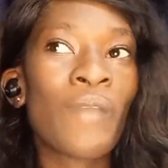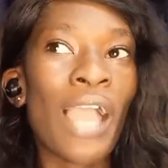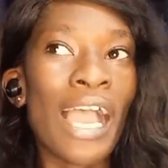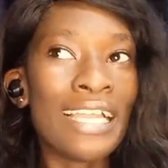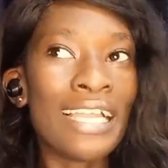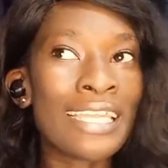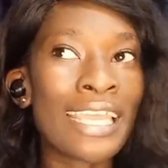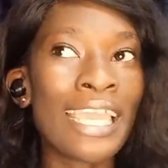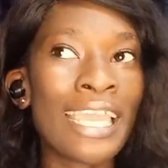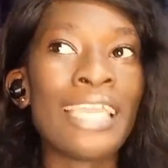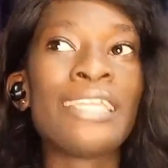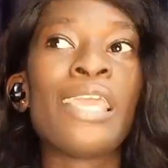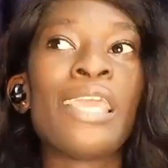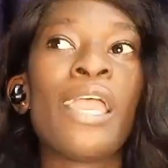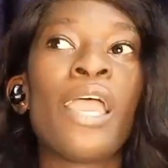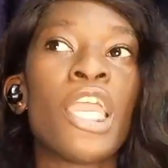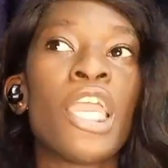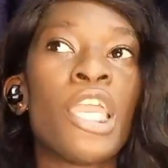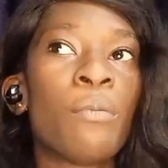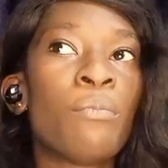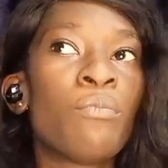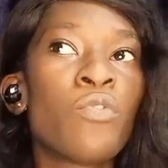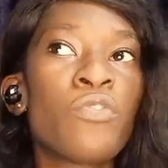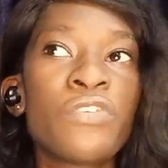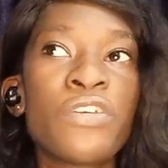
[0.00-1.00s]
And then,
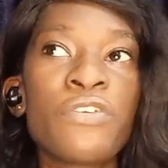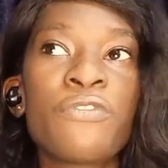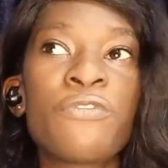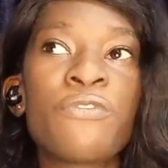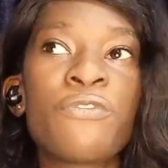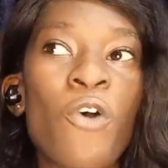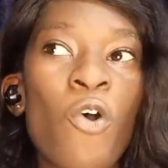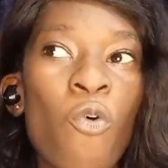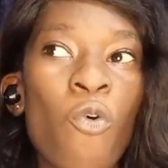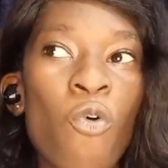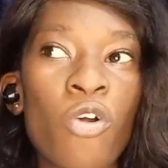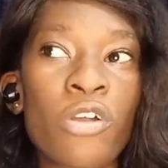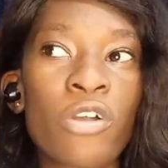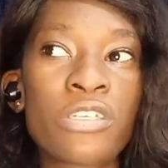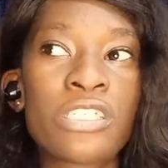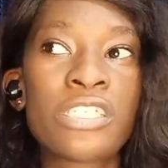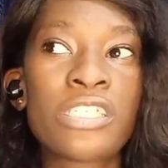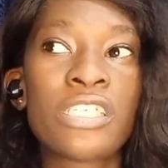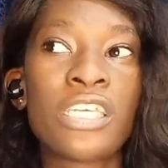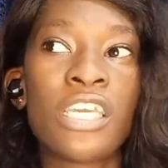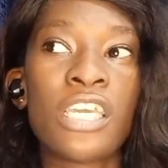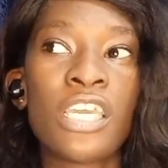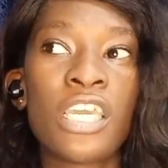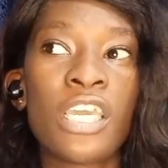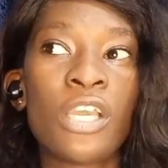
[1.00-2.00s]
moving forward,
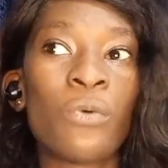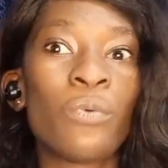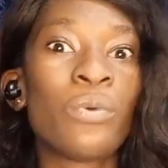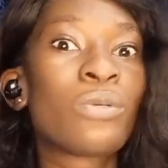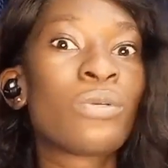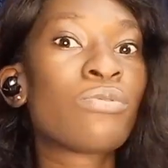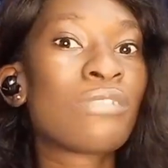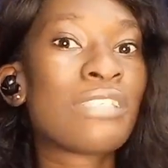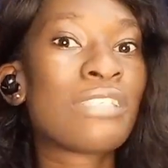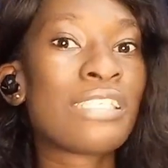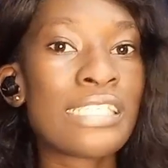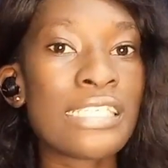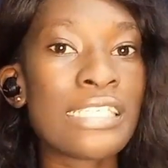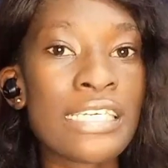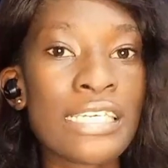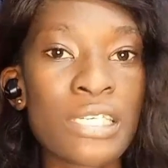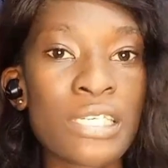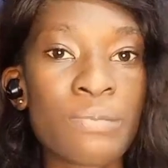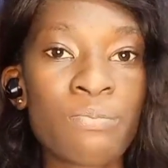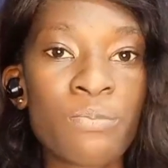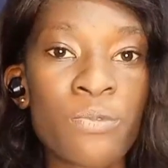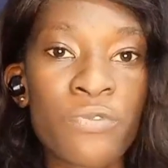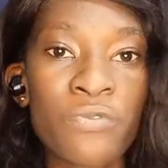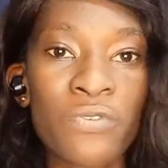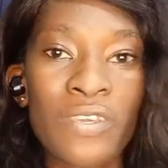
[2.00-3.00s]
we could see in
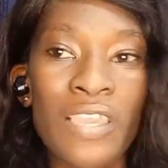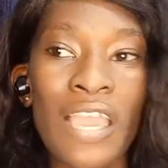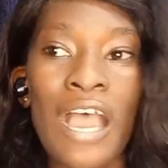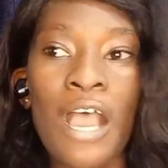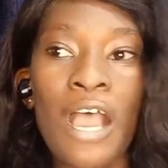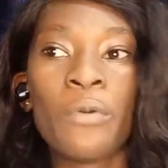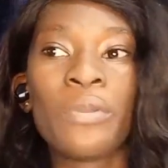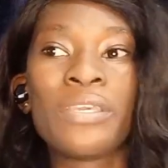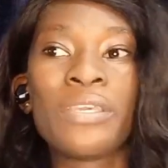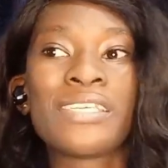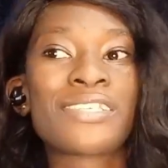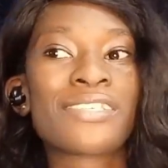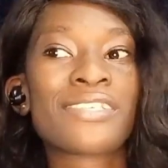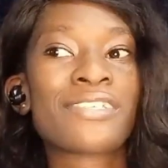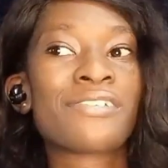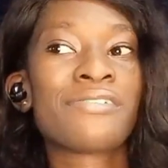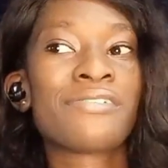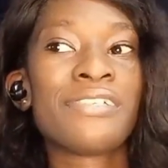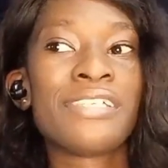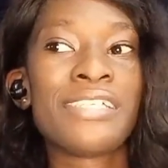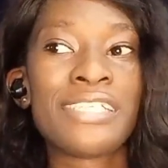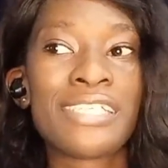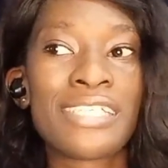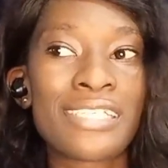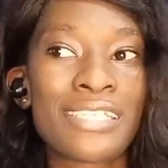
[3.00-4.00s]
the movie how his
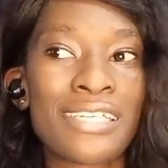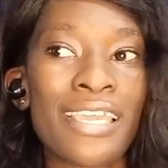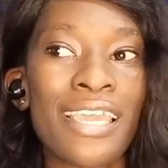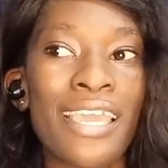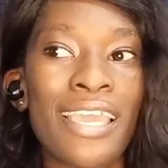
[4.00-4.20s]
greed